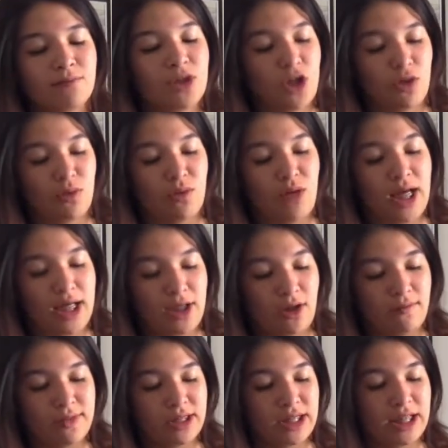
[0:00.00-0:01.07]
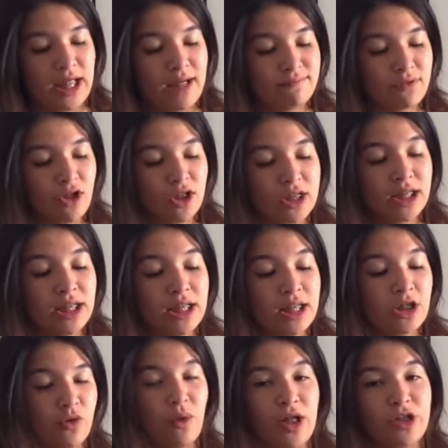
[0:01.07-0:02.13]
No, I obviously have not.
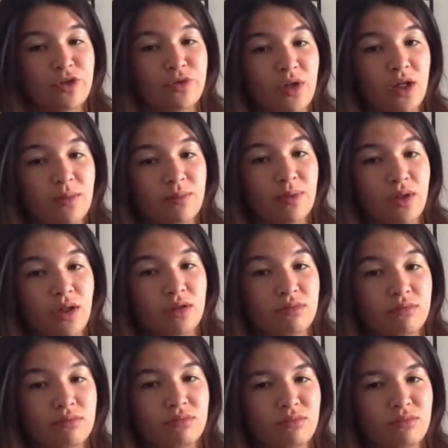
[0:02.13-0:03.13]
No, I do not belong.